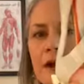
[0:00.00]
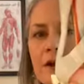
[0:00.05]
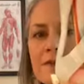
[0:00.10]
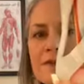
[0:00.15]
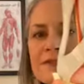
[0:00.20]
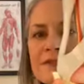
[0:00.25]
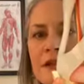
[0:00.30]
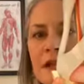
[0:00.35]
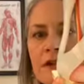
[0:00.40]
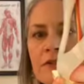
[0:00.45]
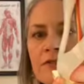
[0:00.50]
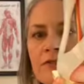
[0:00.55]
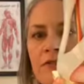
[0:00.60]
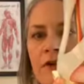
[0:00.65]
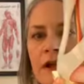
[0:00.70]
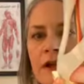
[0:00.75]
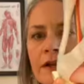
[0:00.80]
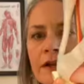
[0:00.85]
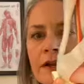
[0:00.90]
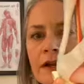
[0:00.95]
instead of
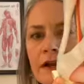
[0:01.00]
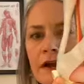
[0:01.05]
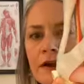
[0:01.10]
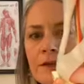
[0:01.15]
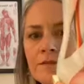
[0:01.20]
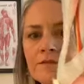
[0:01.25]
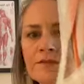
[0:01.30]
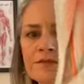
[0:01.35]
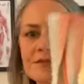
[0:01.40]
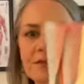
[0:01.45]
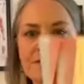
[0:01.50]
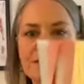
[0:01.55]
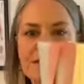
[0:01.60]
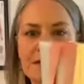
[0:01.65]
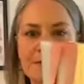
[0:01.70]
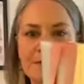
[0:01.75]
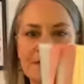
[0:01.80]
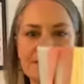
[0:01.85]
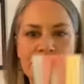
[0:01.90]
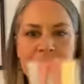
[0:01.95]
right here. So does that
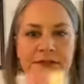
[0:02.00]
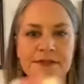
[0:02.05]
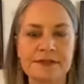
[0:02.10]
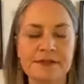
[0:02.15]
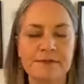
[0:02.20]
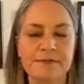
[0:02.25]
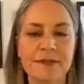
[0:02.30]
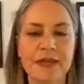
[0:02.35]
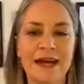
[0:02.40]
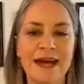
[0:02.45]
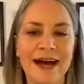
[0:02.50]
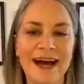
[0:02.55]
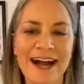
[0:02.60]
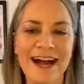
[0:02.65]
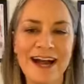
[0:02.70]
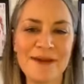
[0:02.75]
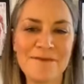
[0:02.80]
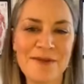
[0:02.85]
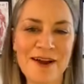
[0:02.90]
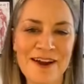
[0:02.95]
make sense?
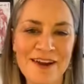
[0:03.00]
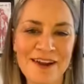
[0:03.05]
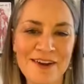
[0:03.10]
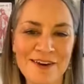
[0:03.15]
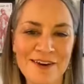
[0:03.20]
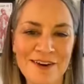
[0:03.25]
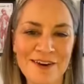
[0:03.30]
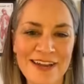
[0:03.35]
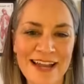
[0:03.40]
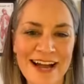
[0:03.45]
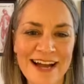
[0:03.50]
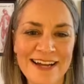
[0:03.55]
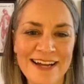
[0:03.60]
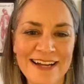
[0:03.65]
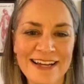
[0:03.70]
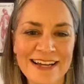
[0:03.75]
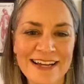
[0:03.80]
Hi, Mario. Hola.